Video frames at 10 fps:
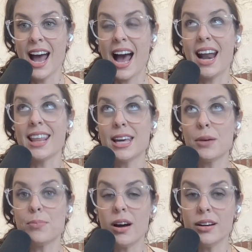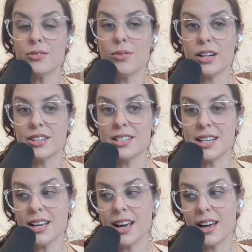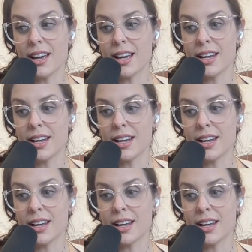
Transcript: And I think part of what you're seeing